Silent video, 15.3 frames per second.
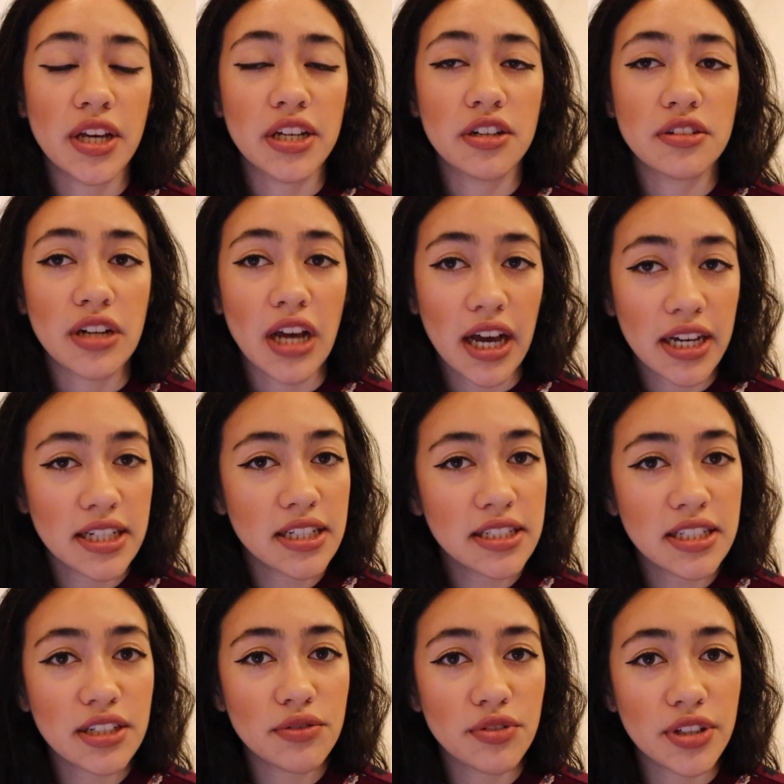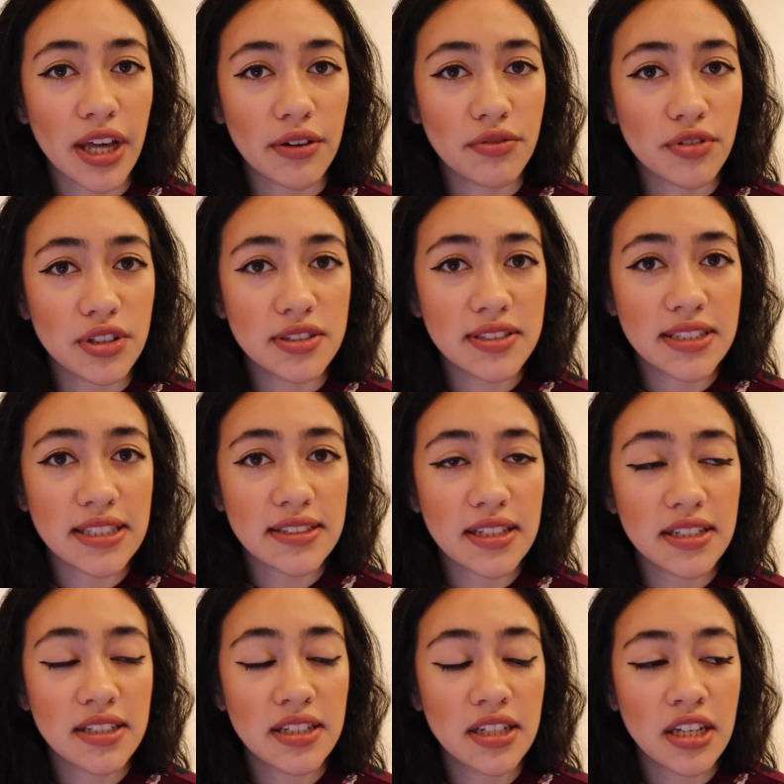that you're not going to need for that first
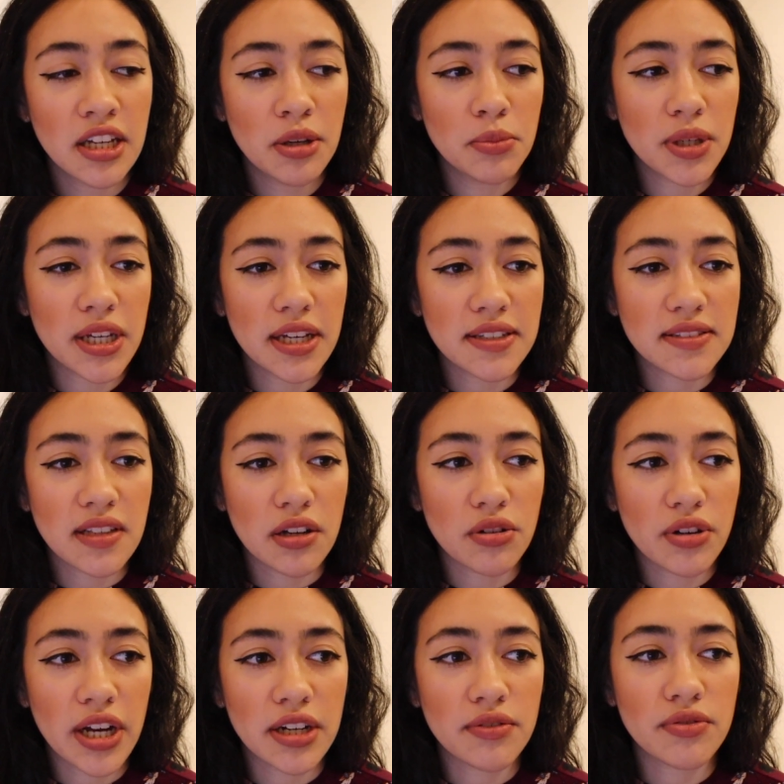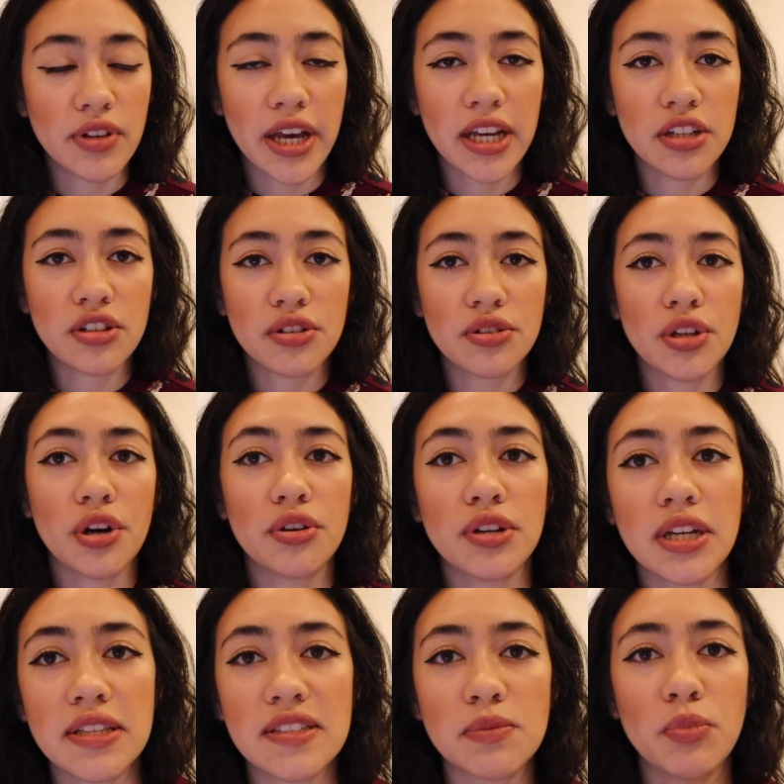season, because that'll kind of lighten your load
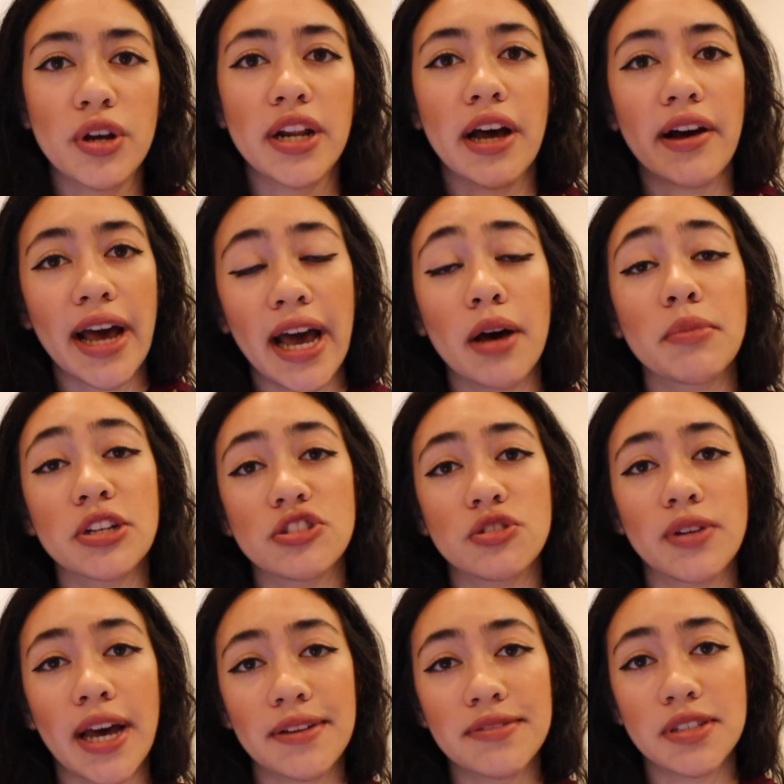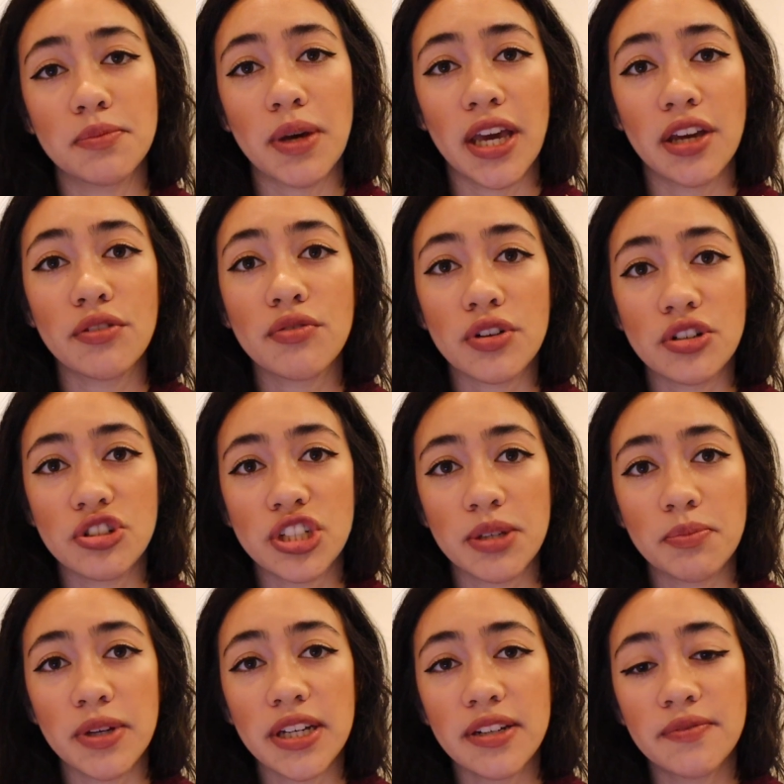and spread out how much you have to pay for
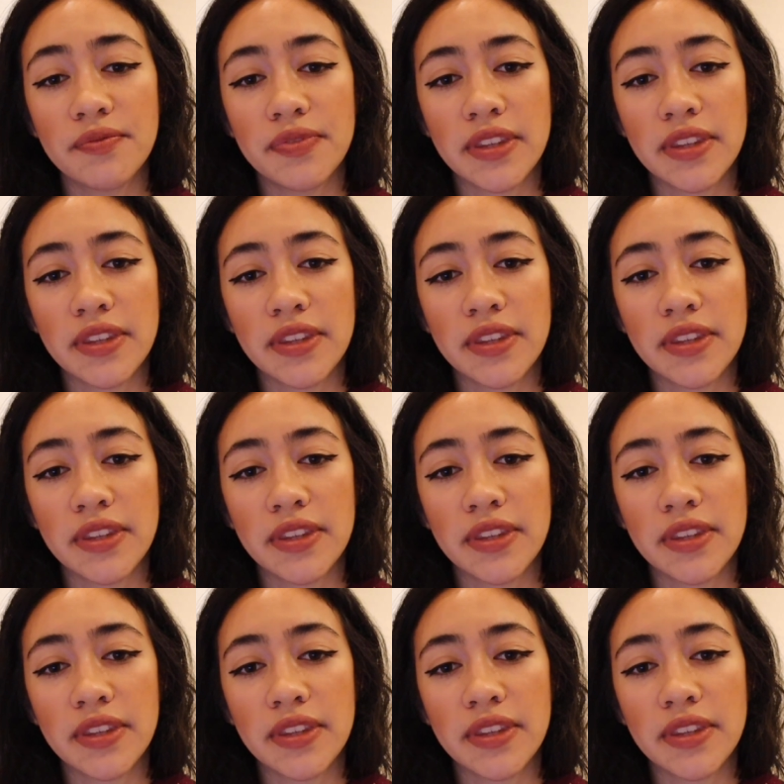shipping.